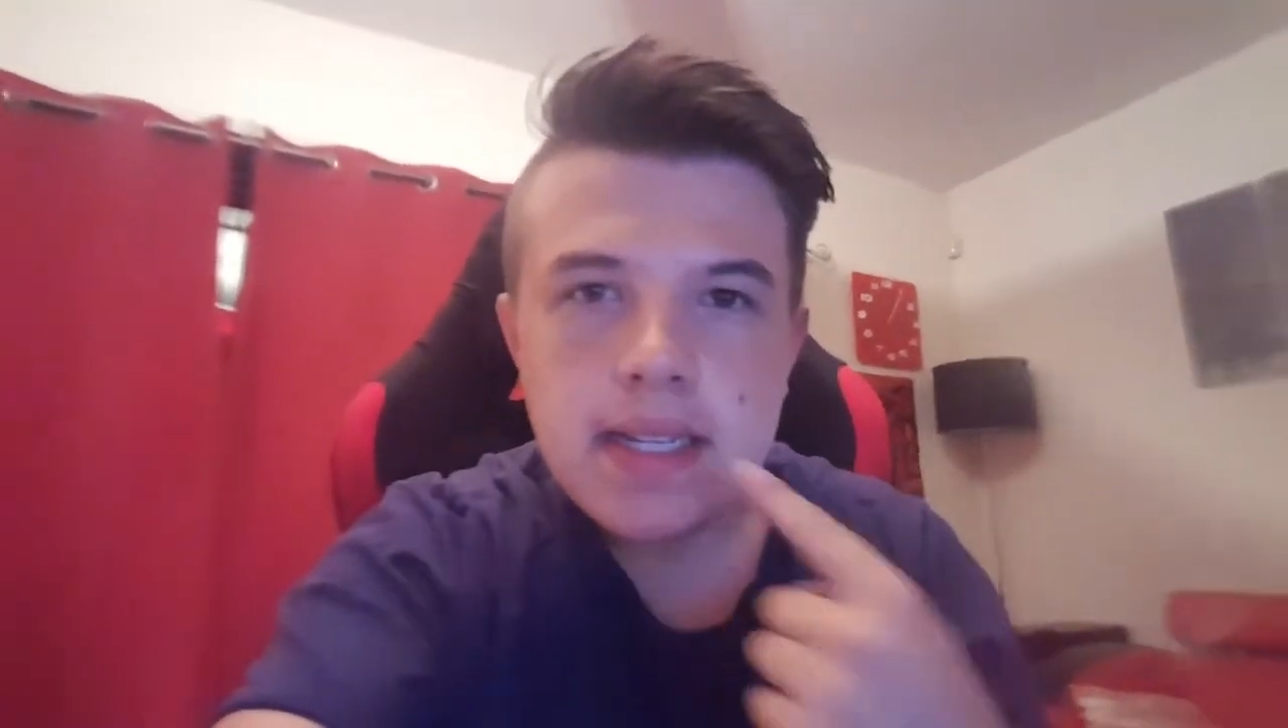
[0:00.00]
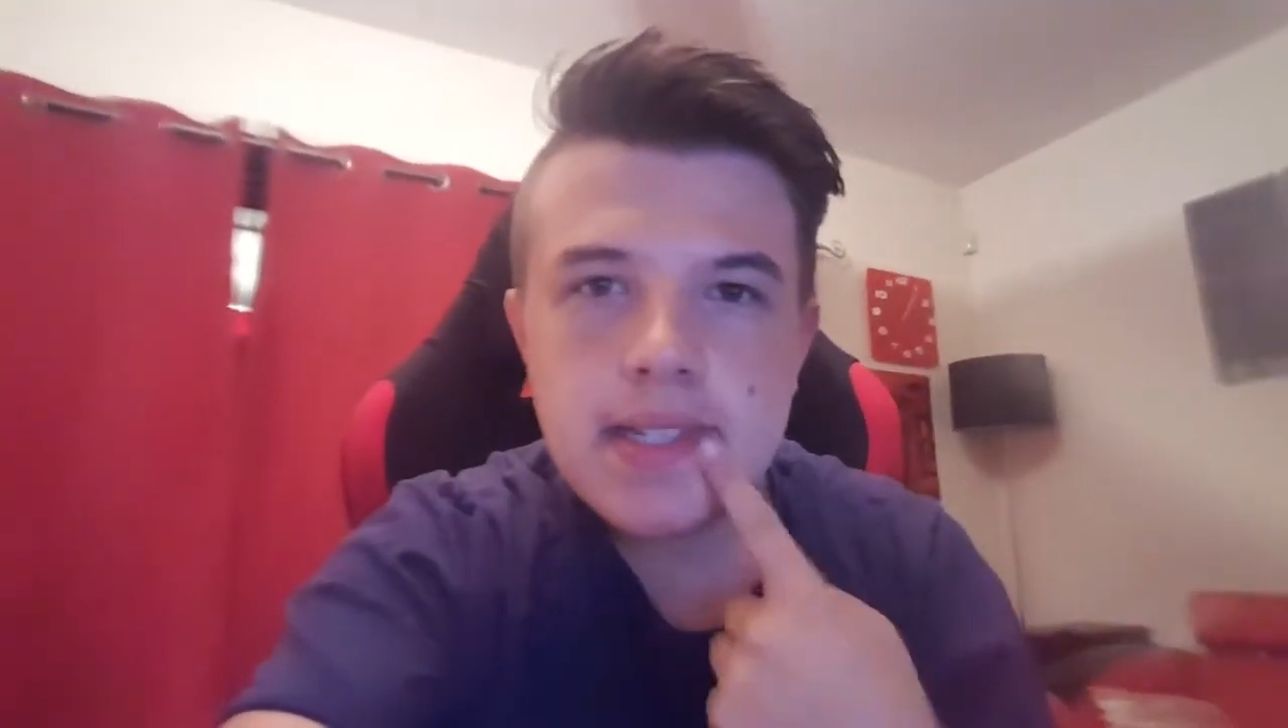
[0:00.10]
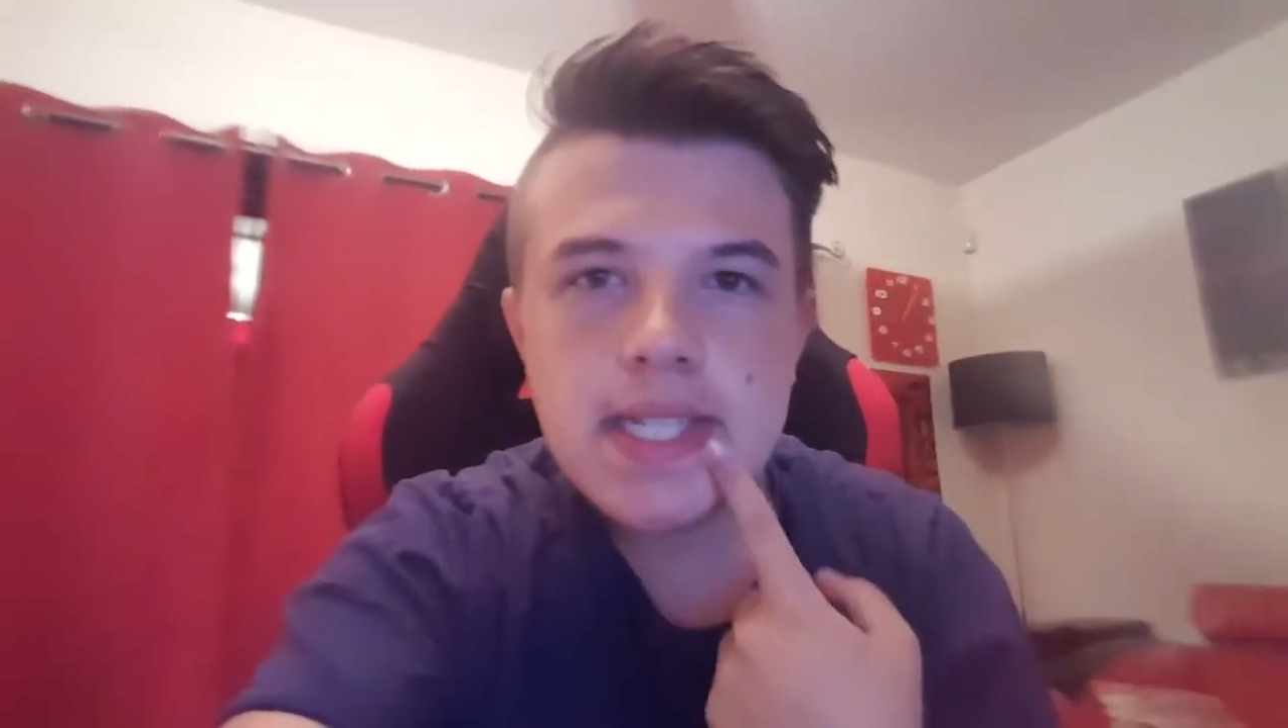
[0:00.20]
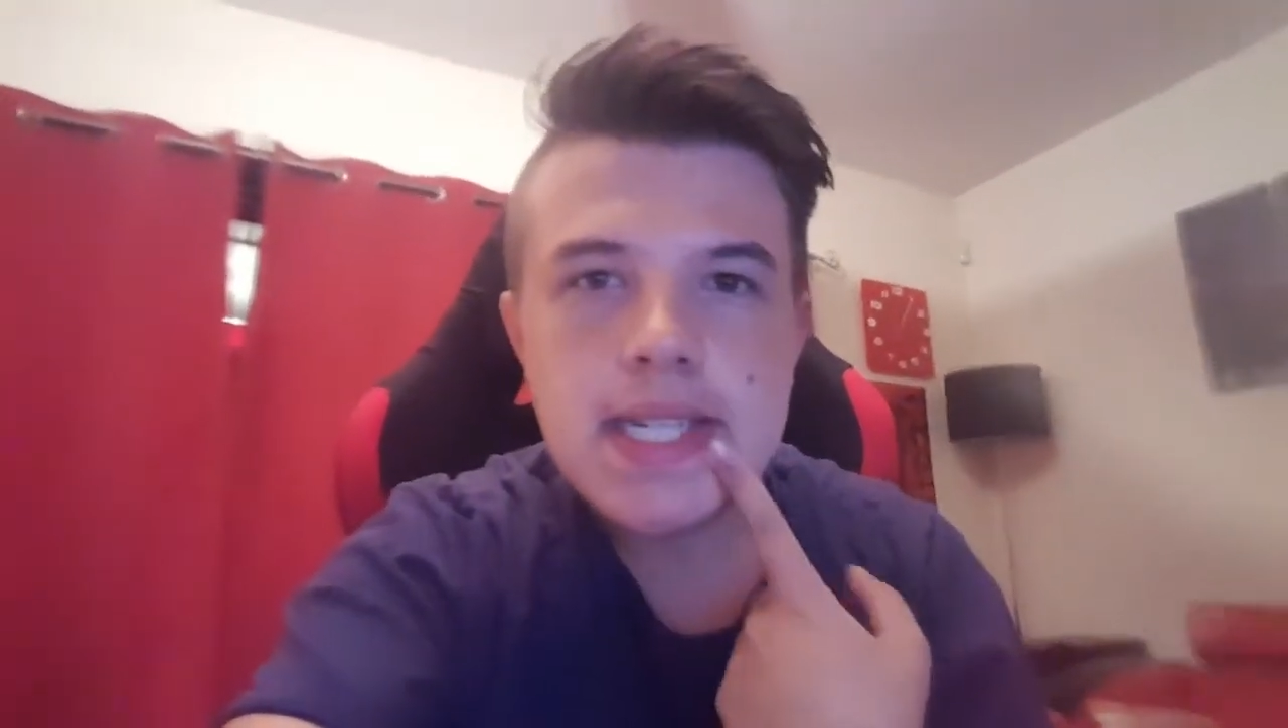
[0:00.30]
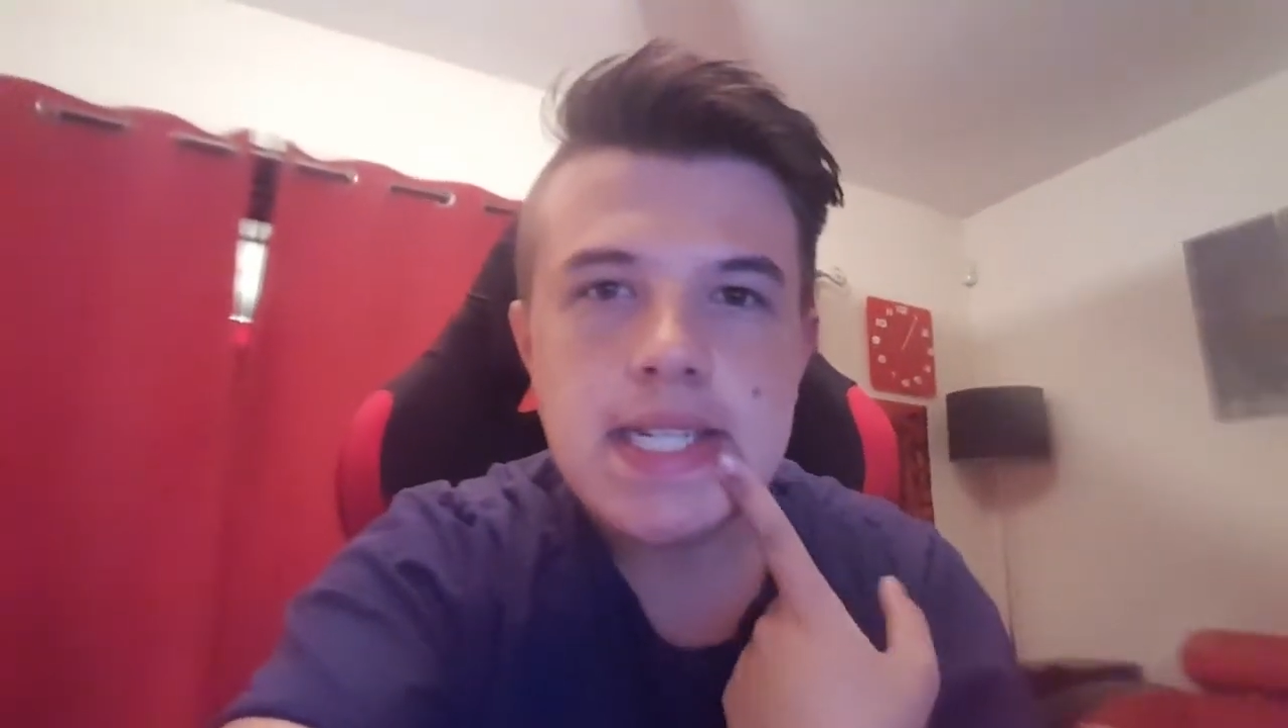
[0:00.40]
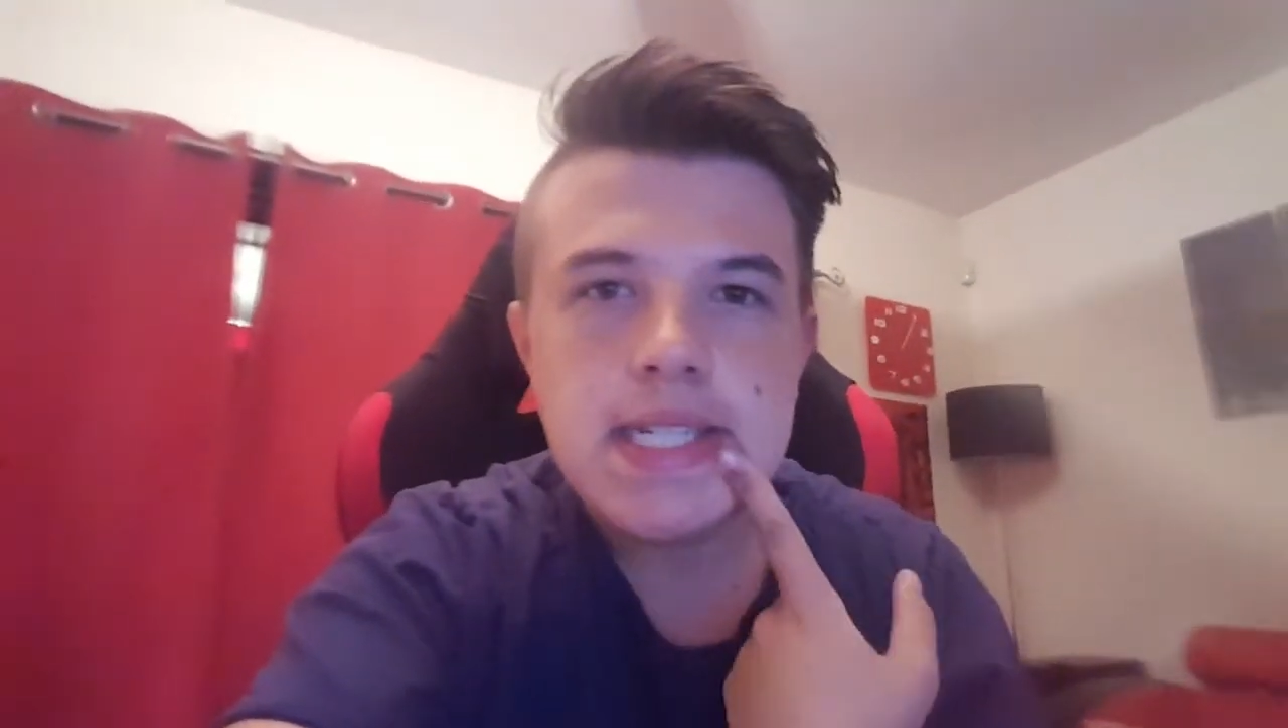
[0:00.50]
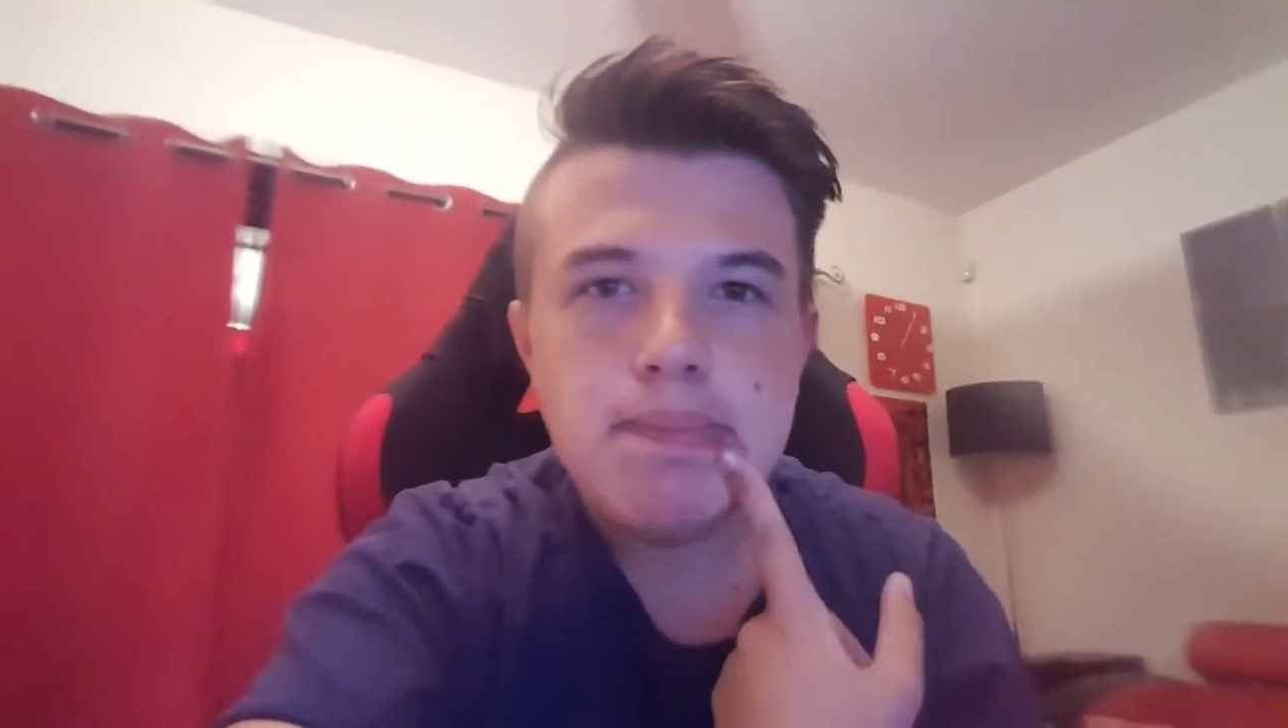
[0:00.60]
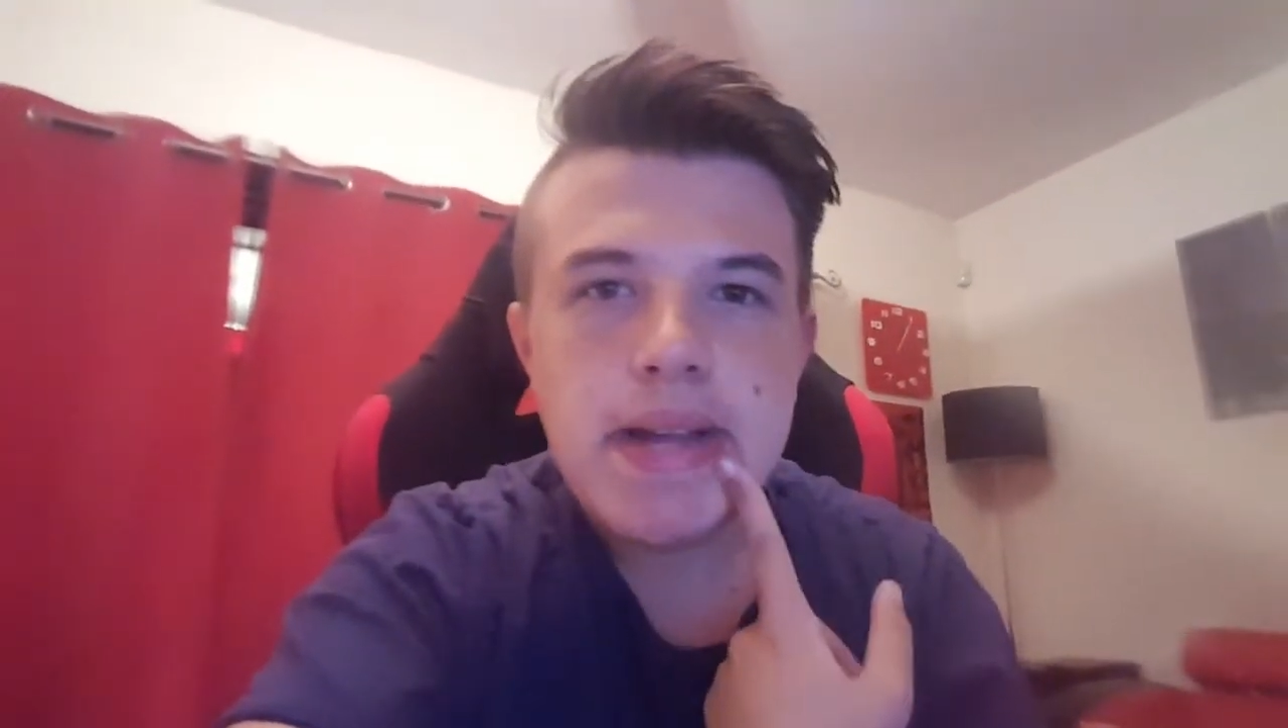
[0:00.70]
See this